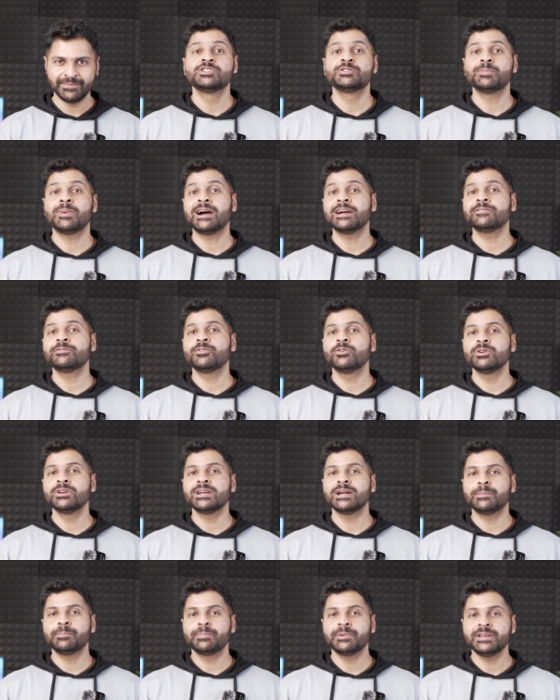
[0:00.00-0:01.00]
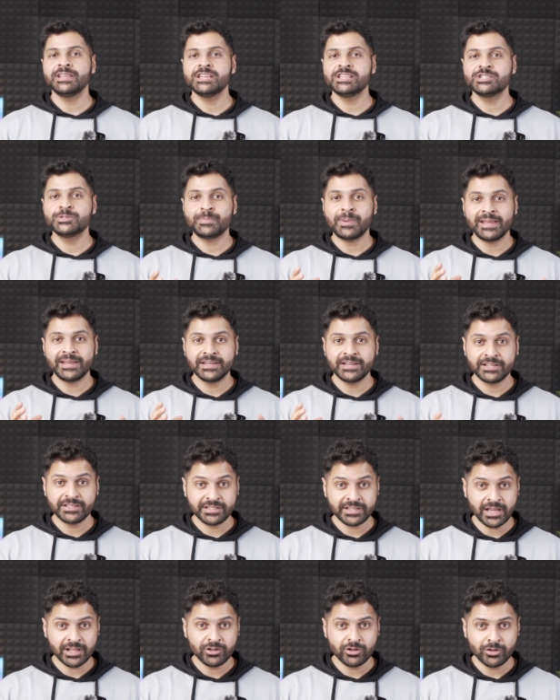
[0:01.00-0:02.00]
Smartphone companies spend a
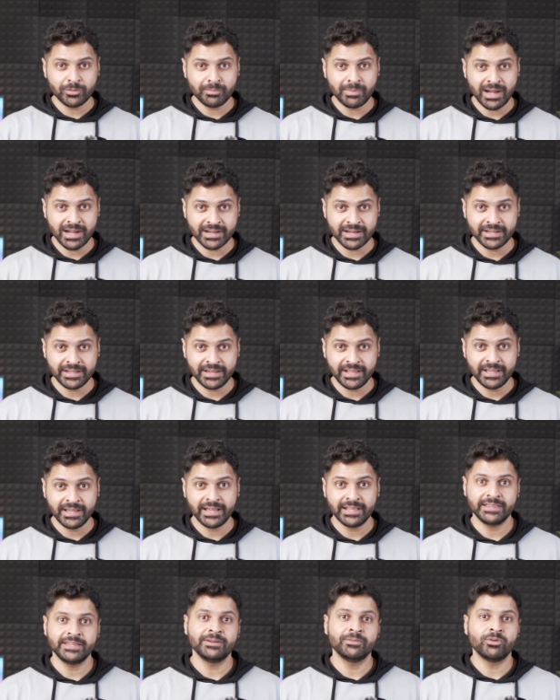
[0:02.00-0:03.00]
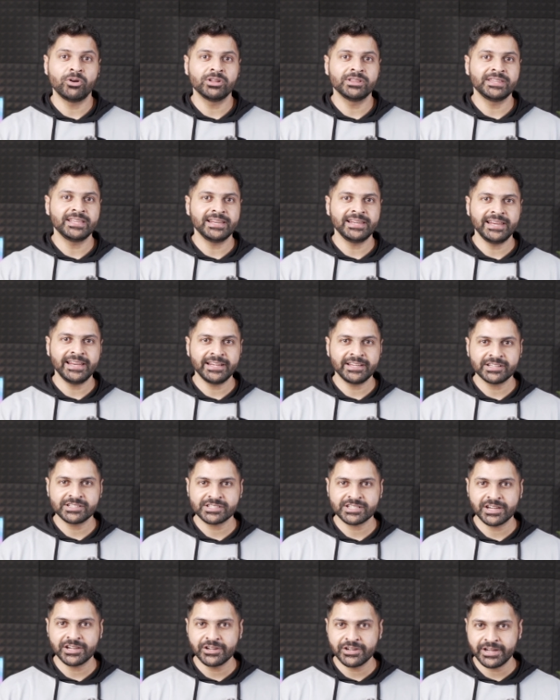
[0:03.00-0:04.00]
ton on marketing and they want their
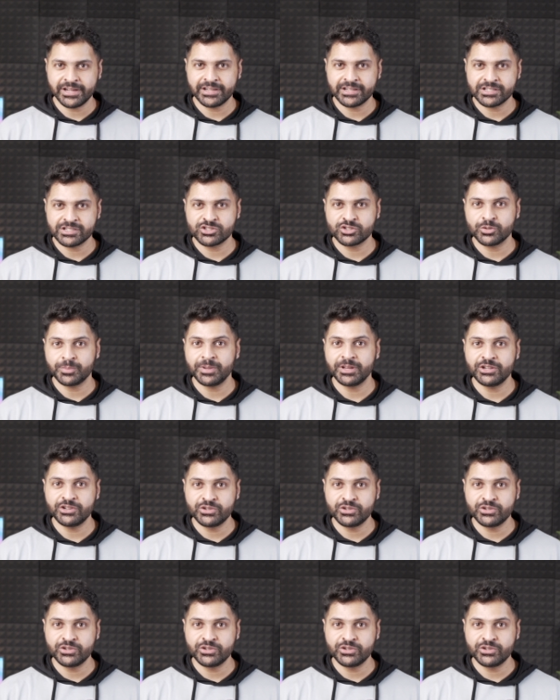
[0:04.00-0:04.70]
latest and greatest to be